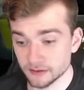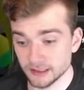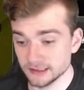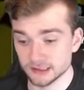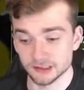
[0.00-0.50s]

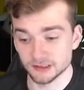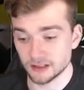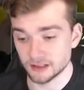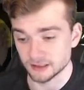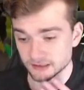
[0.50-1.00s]
is the
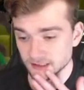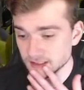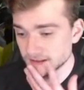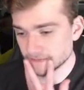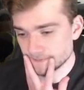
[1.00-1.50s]
starter,
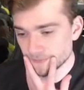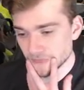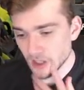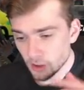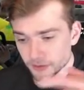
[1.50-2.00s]
so...
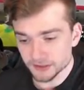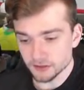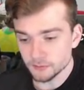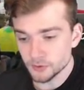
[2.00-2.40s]
Oh, he's on the